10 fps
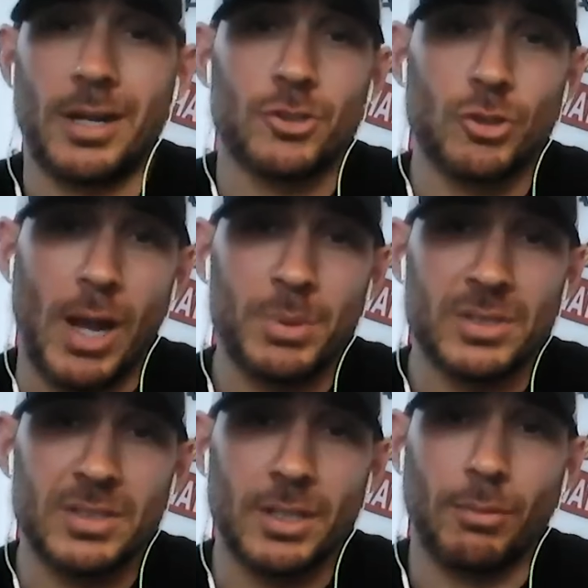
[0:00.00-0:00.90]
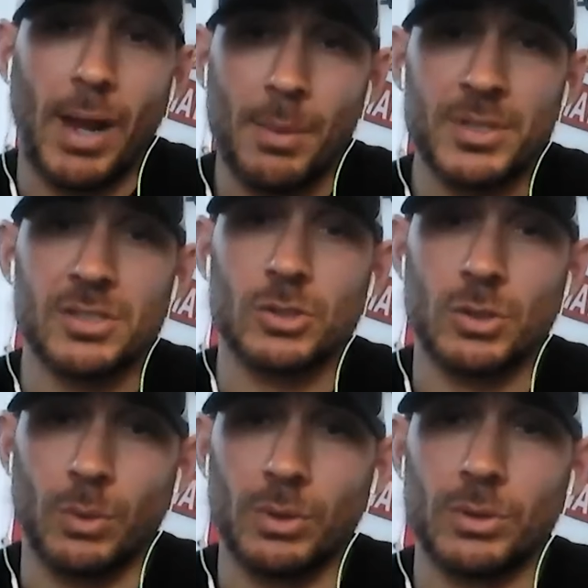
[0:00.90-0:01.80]
how to trap and snare rabbits and
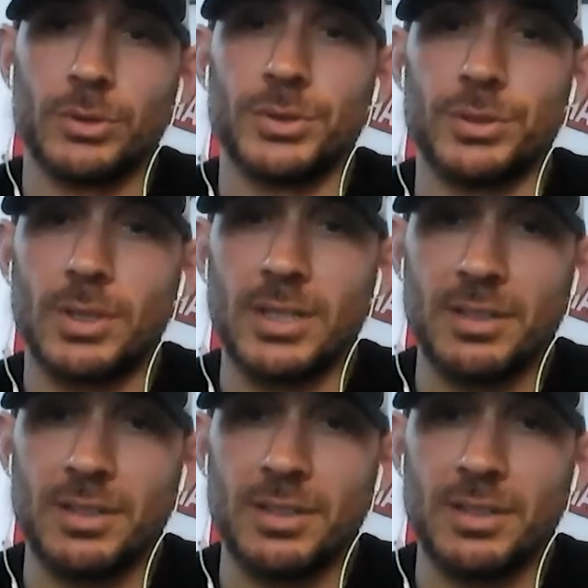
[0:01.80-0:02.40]
squirrels and